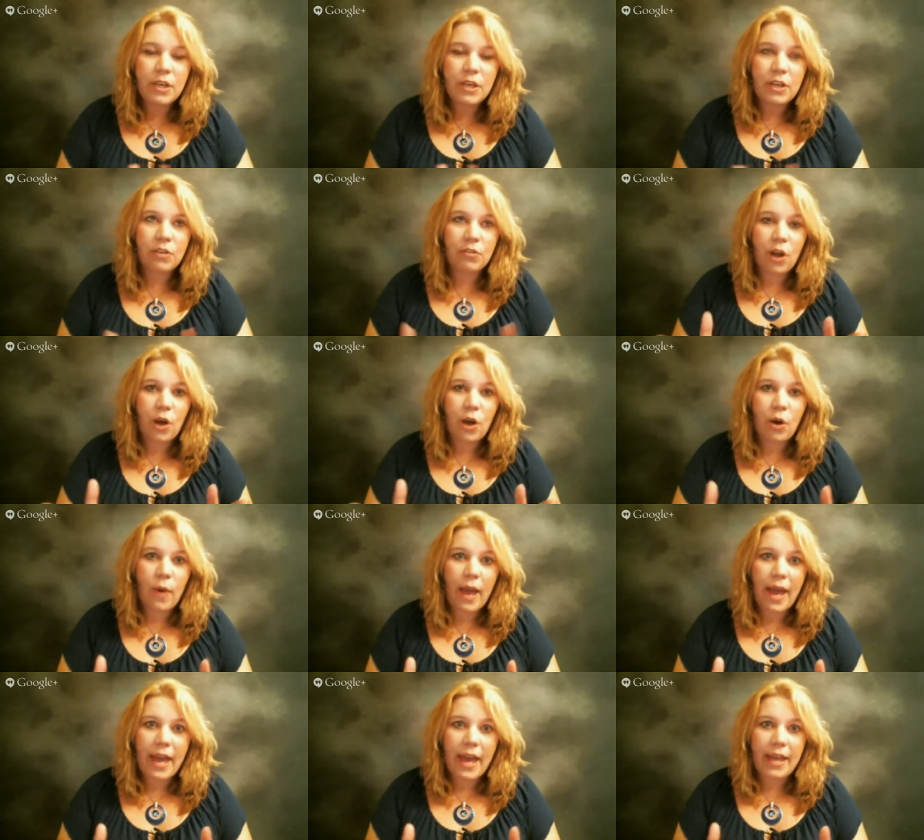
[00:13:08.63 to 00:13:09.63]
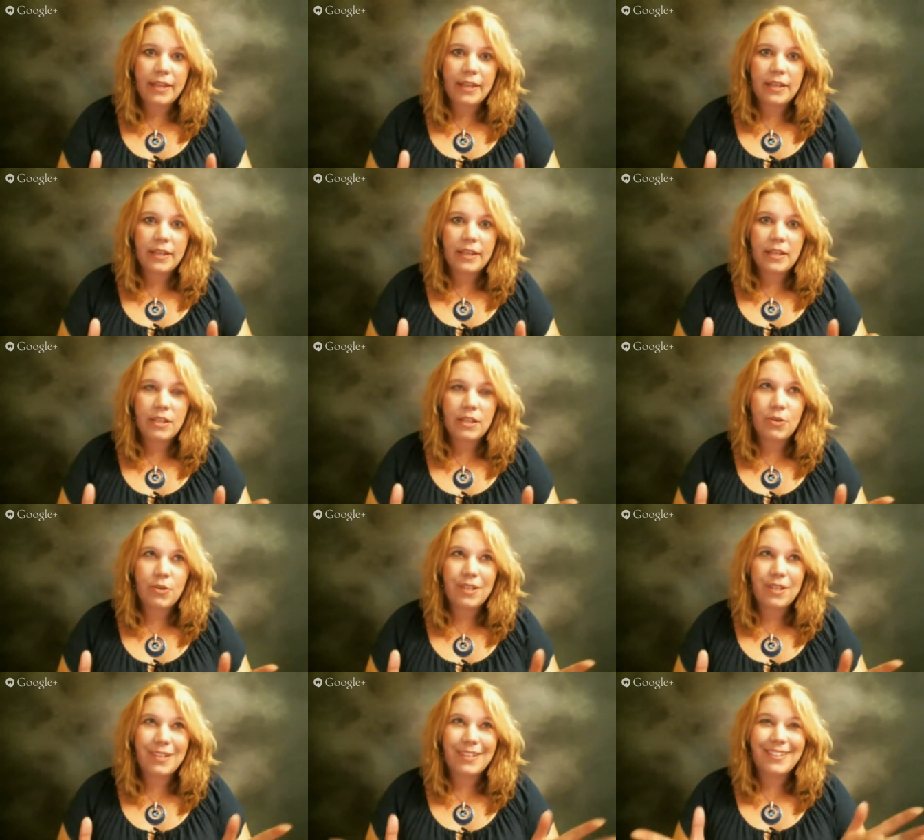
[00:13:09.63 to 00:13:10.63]
grow and you
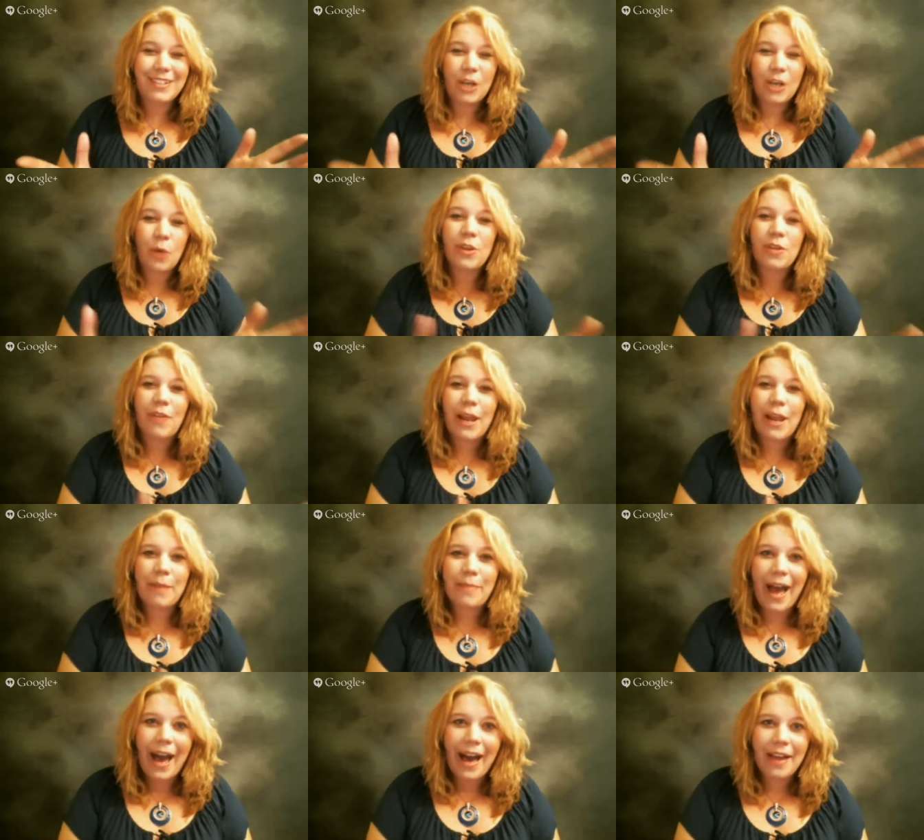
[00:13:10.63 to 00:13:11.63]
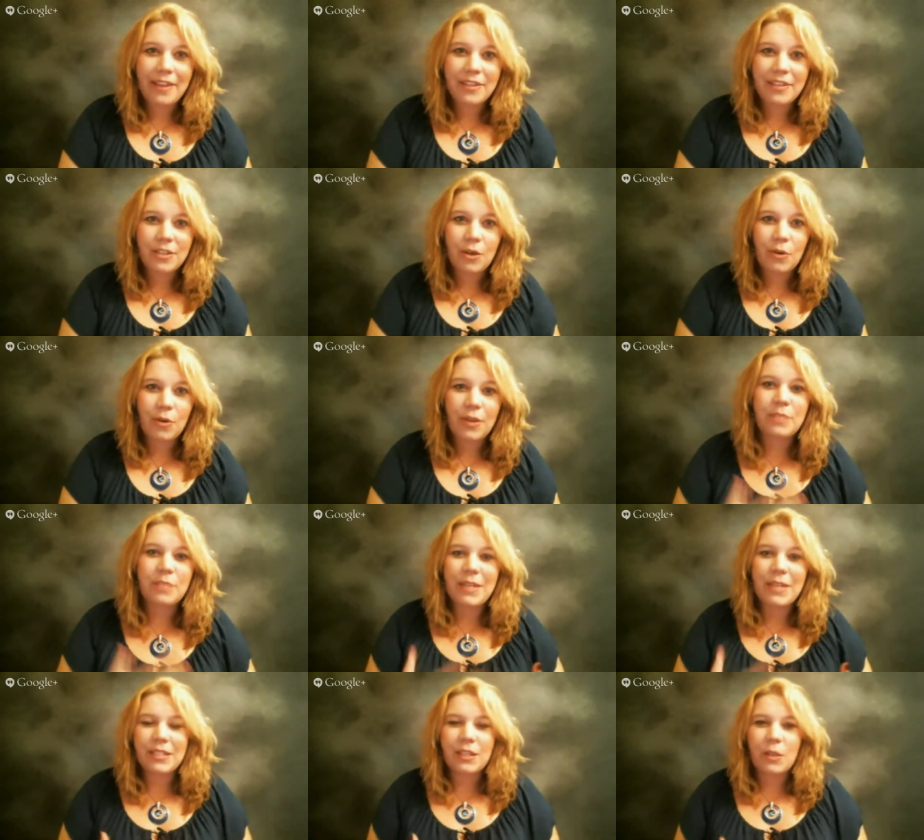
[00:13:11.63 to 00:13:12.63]
can go in the right path. So that's
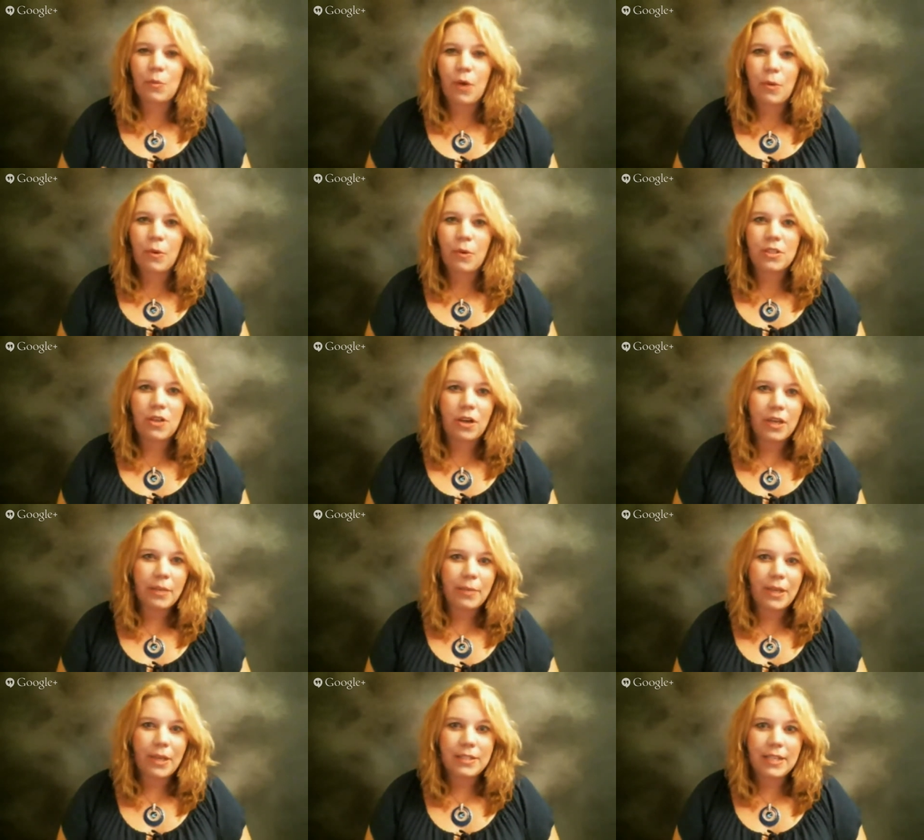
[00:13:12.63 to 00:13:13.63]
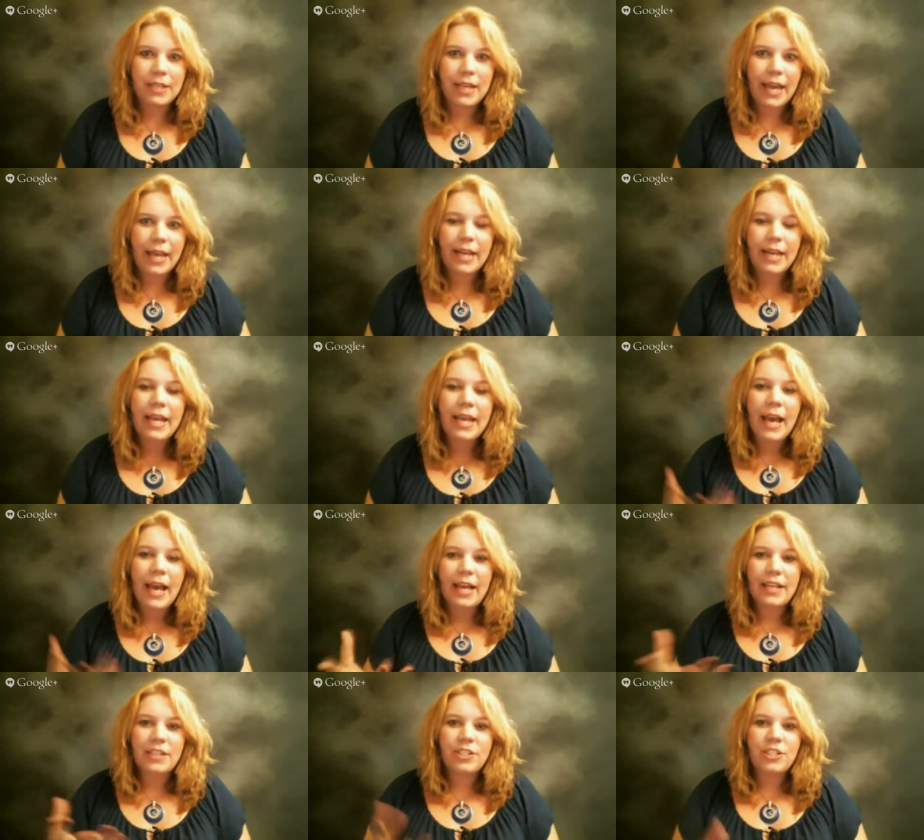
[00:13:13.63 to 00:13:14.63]
basically what we're talking about tonight.
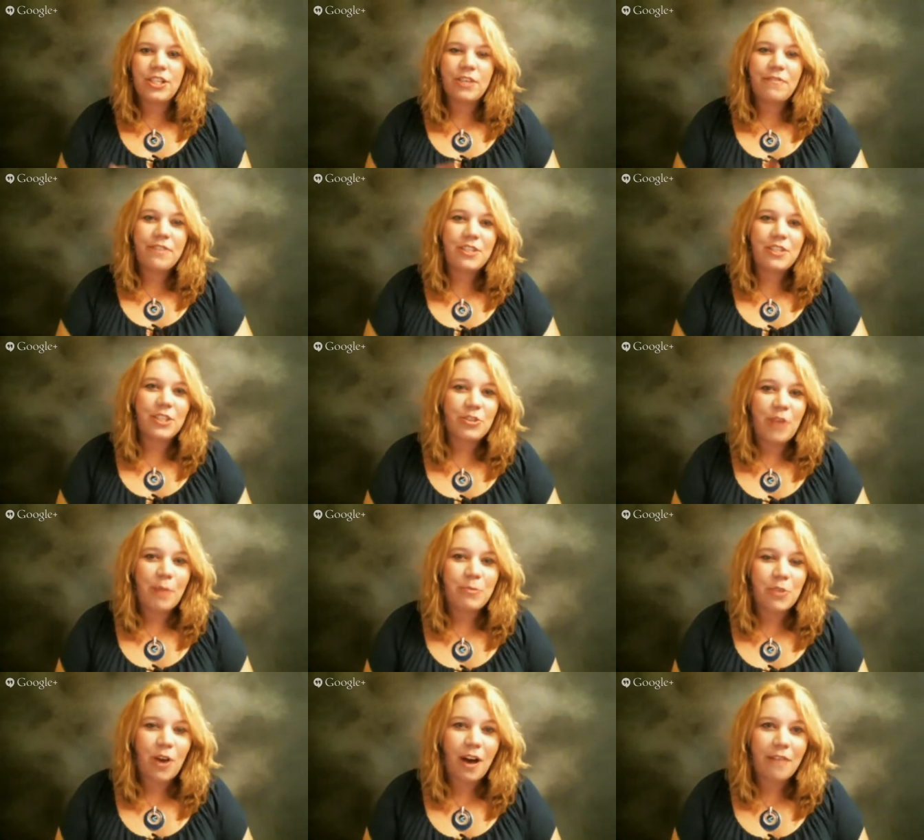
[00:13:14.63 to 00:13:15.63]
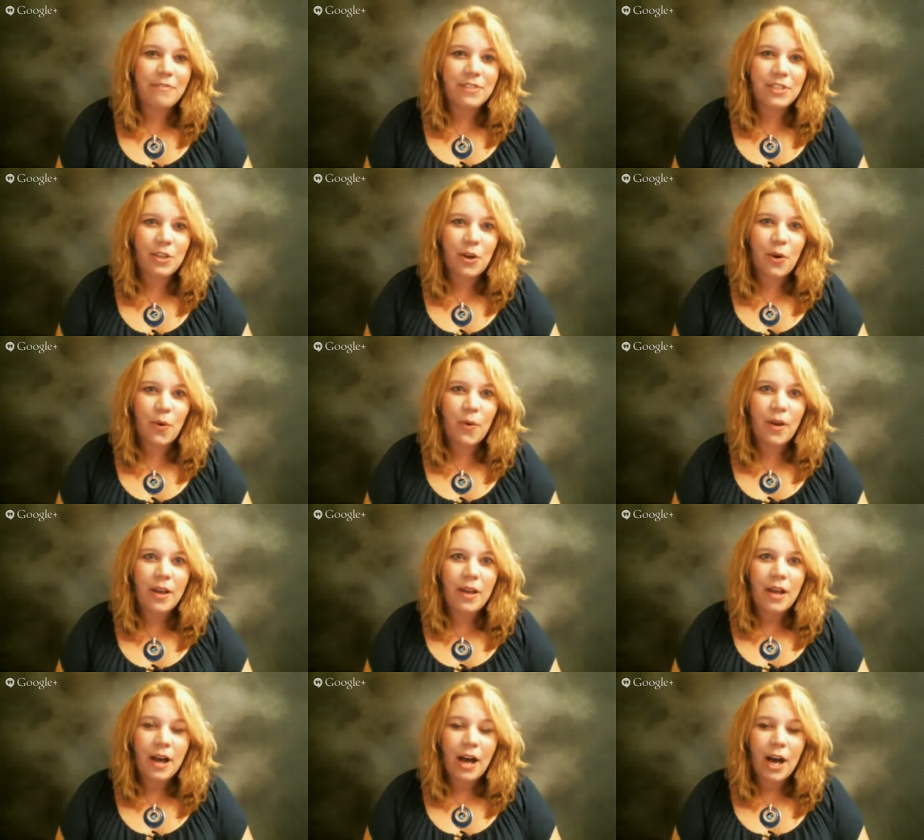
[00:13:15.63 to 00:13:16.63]
And she officially dropped off, so
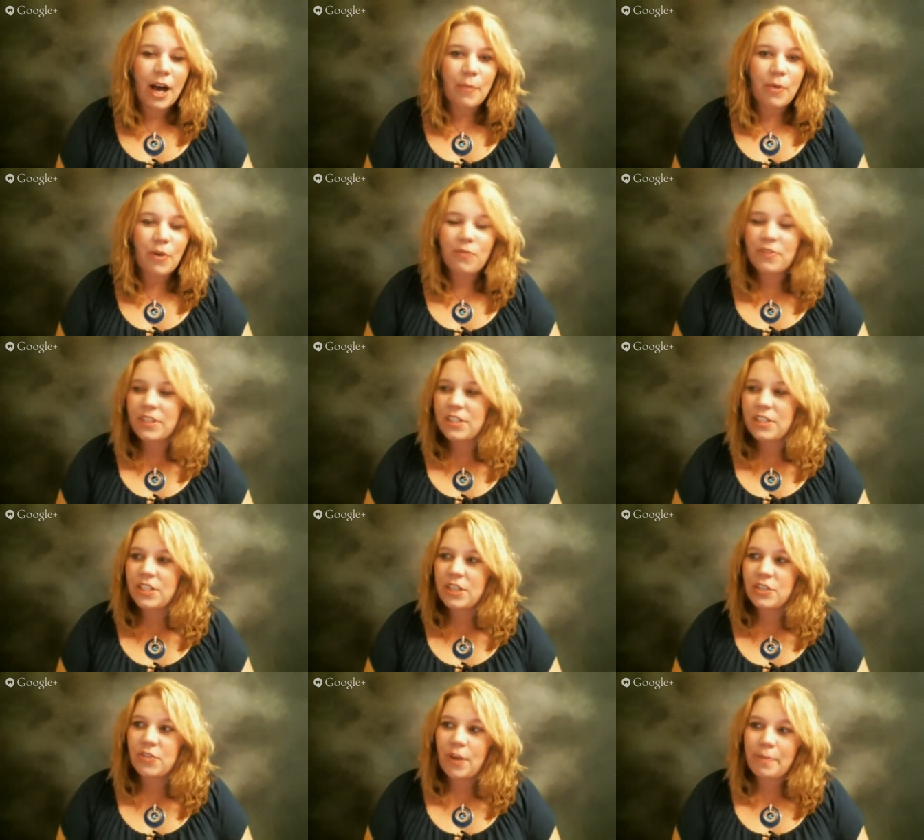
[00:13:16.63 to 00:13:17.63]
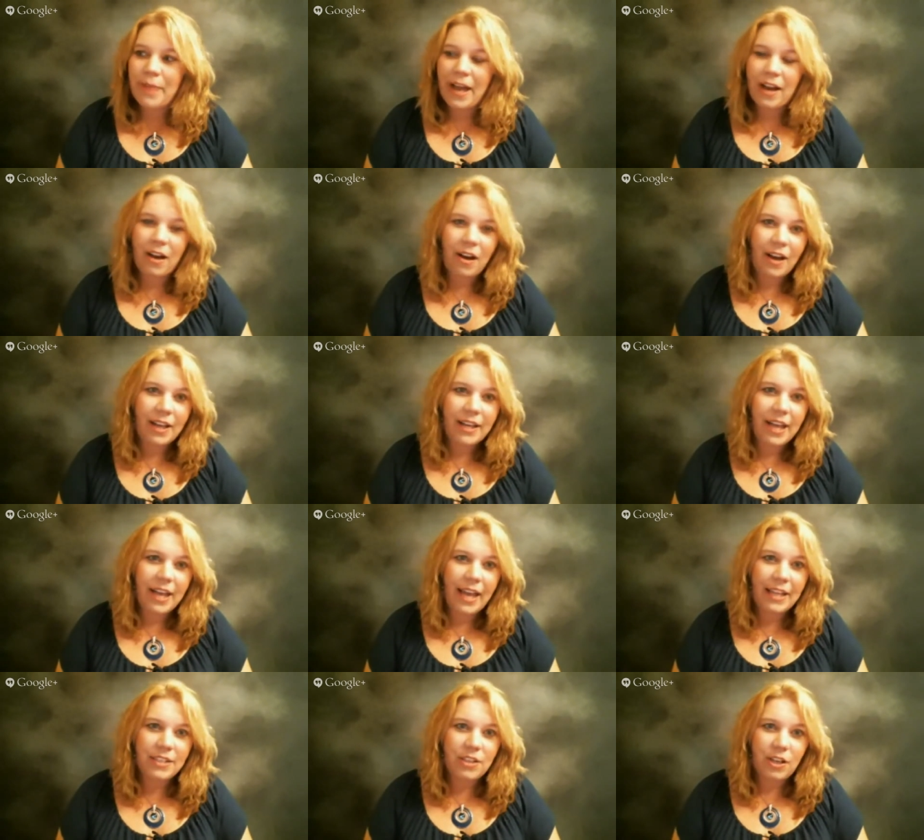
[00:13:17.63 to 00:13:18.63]
hopefully she can drop back on
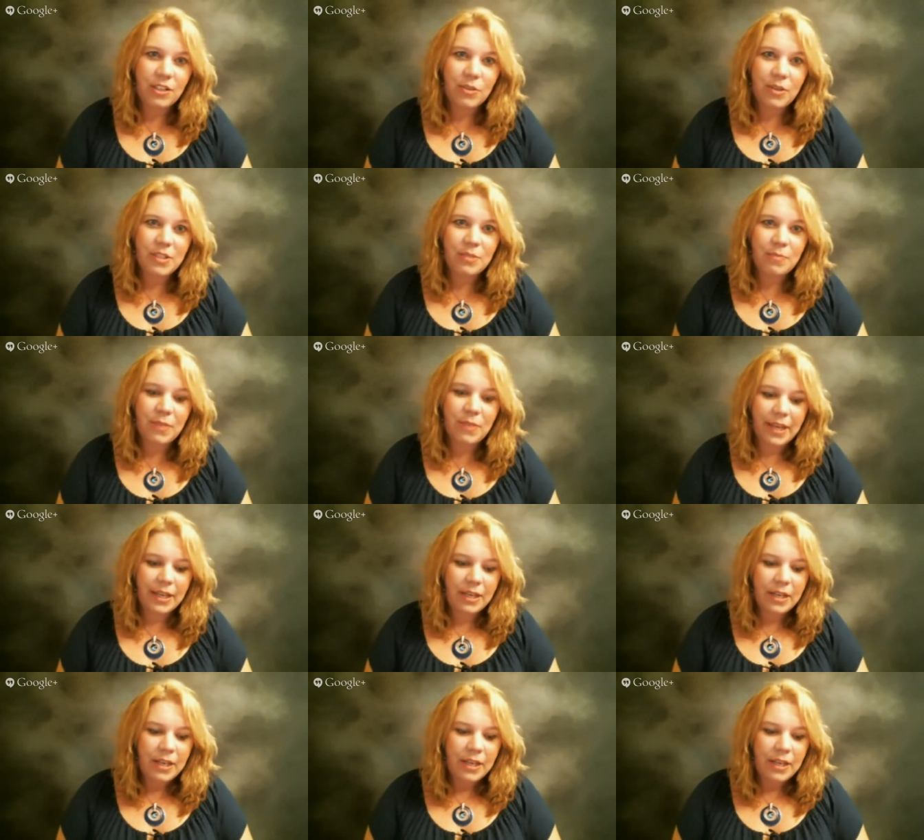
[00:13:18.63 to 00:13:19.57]
and talk to us. But